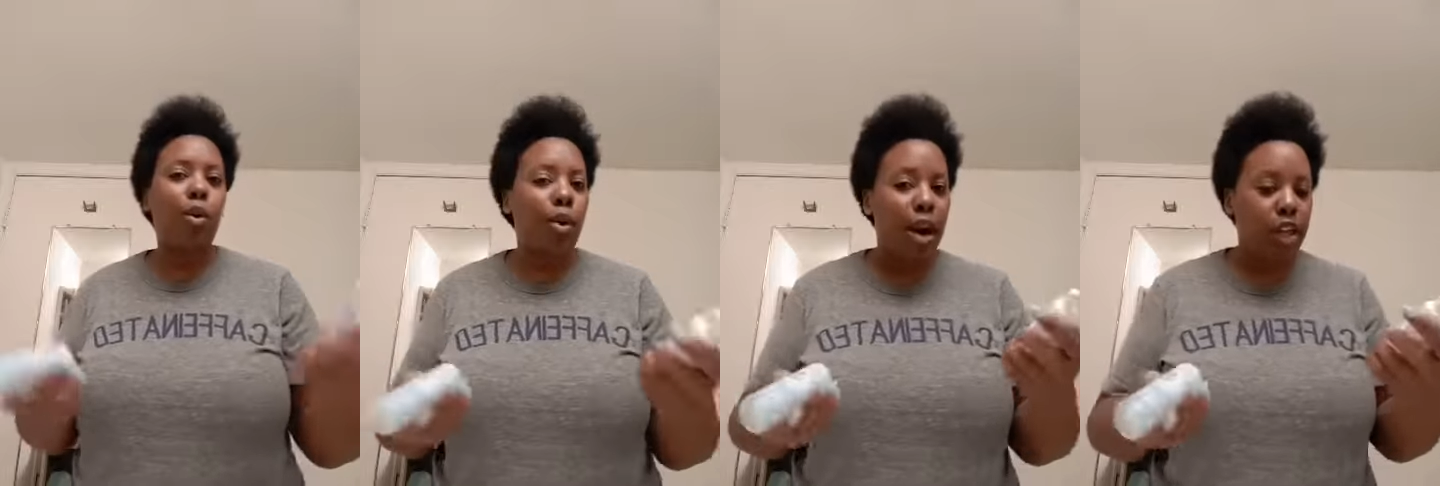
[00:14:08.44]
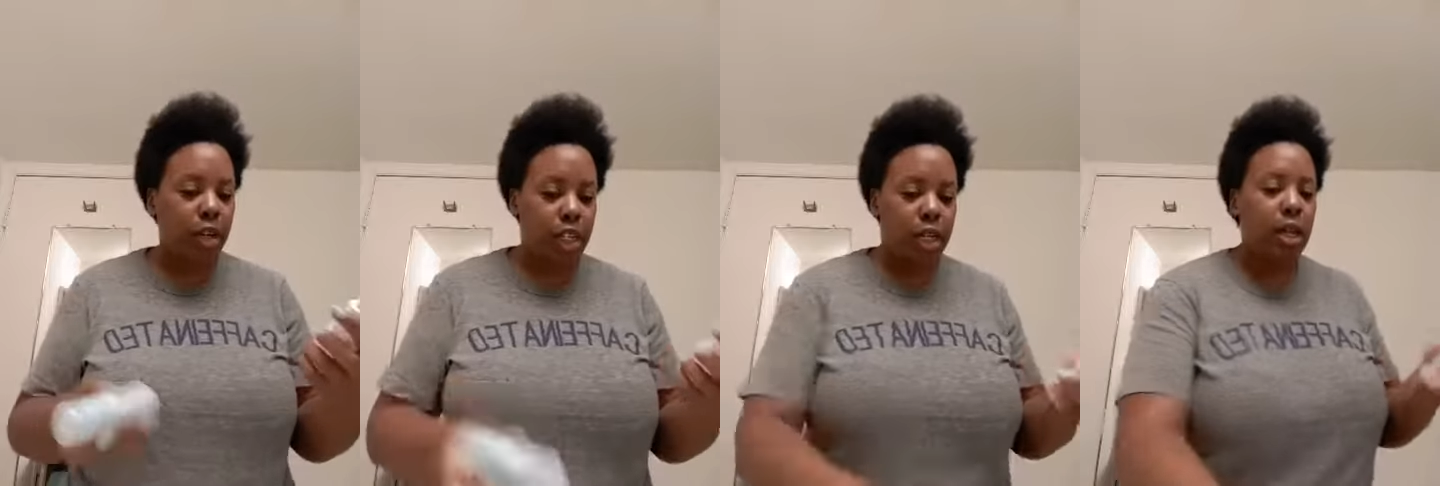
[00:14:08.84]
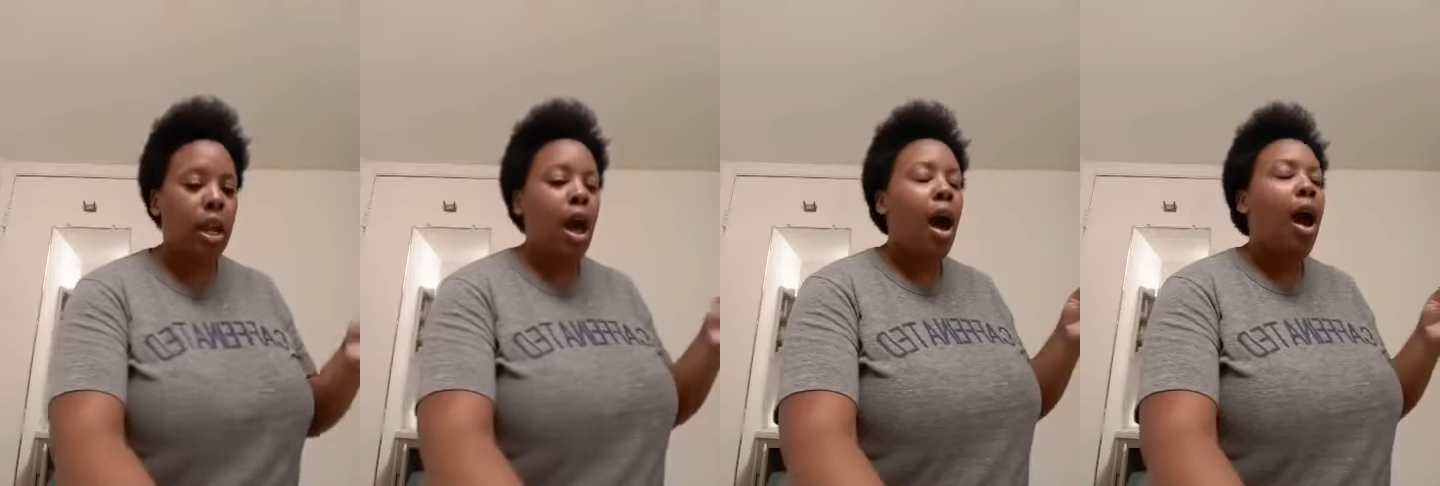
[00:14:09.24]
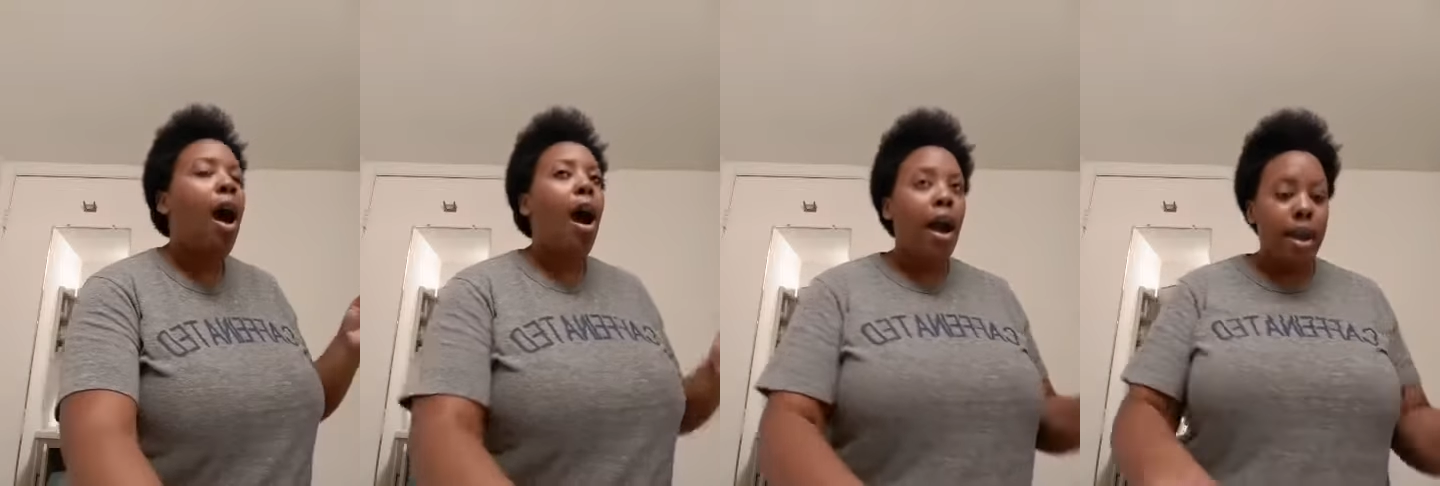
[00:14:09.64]
or hydration.
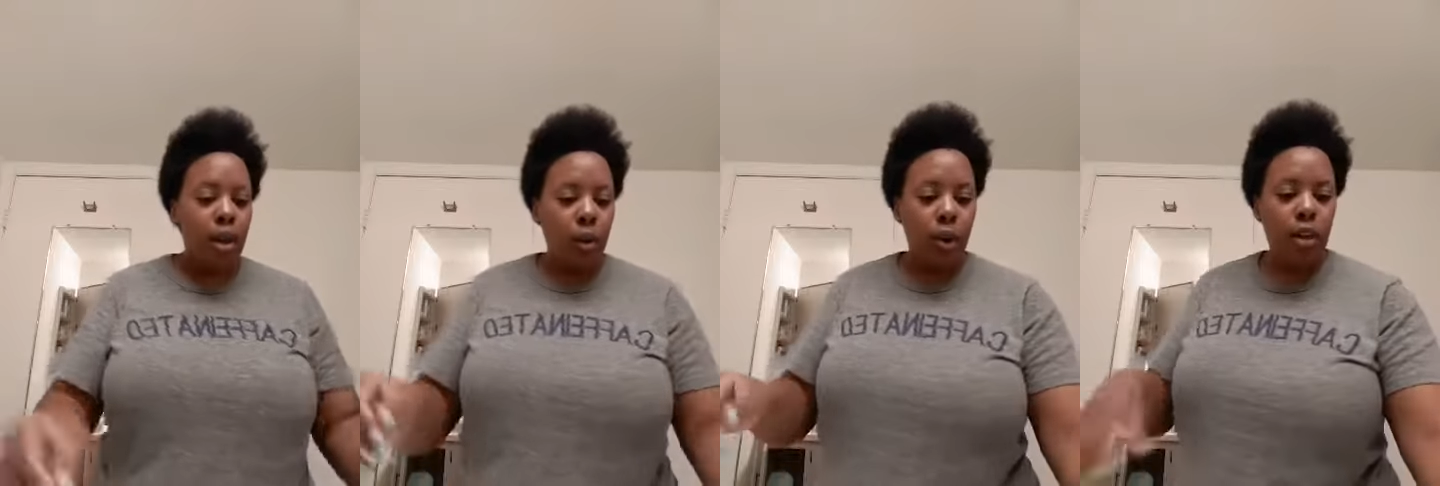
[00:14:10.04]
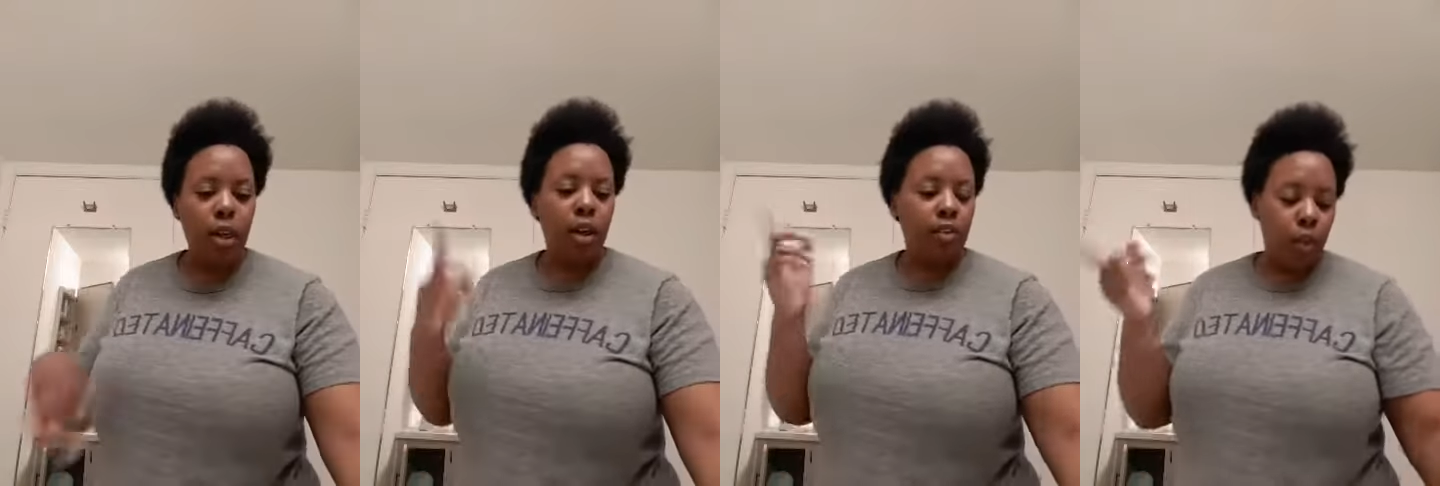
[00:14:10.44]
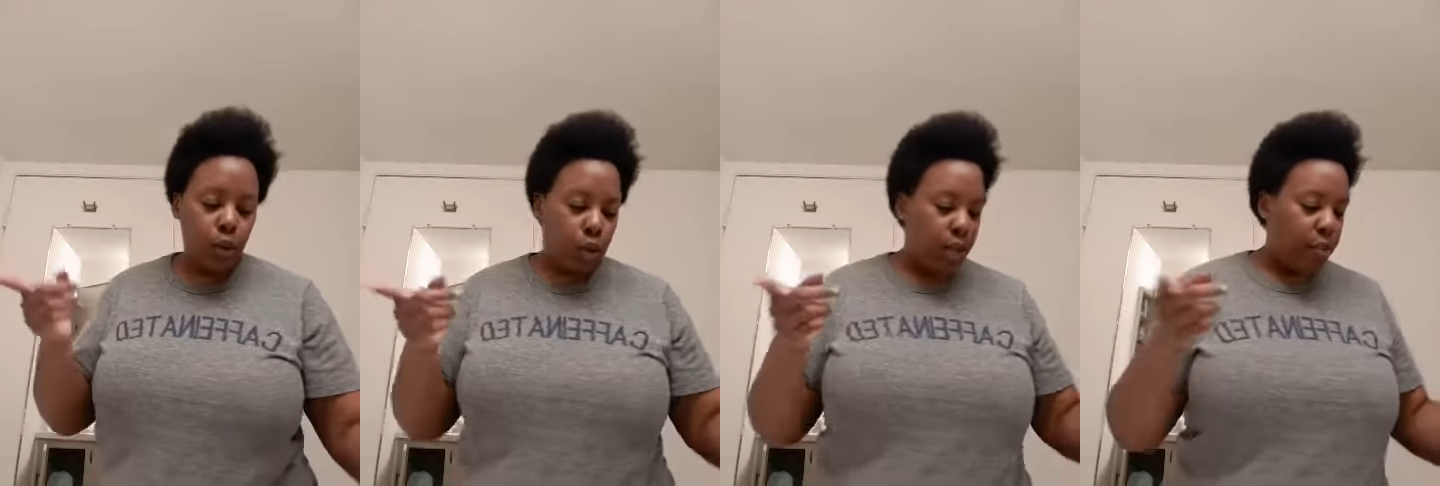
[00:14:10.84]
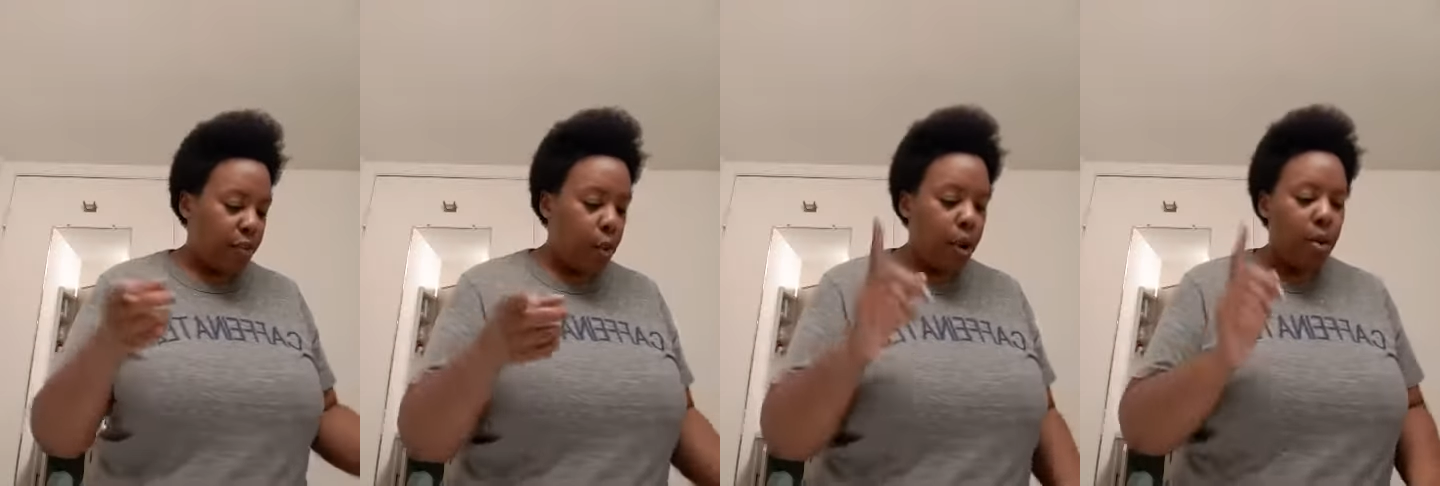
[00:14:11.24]
I get oily, I've told you that
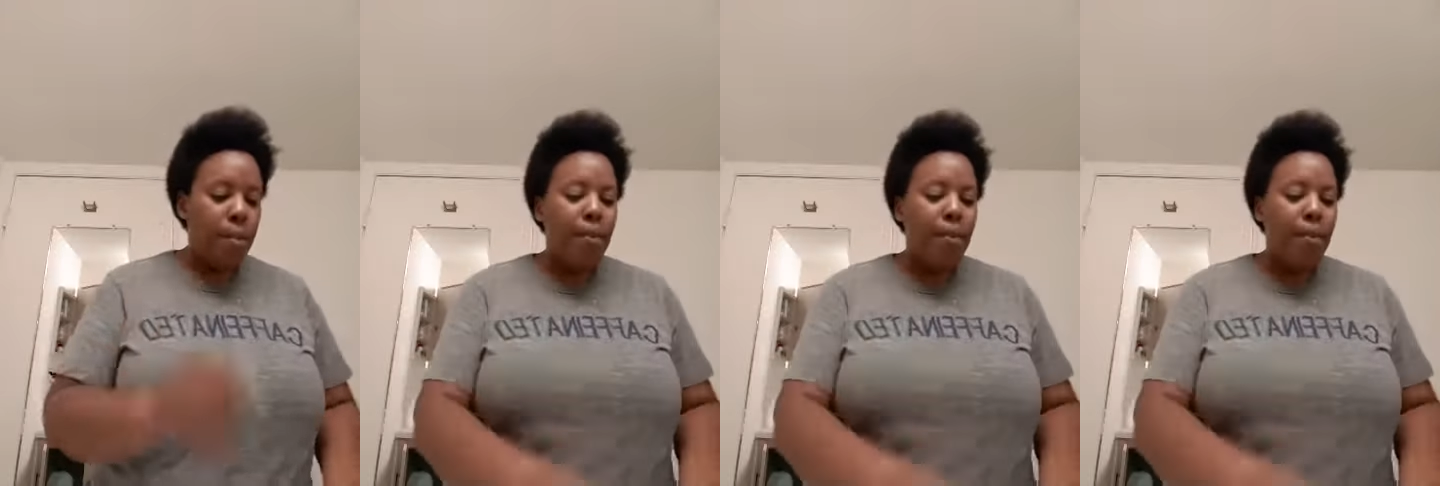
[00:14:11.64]
before,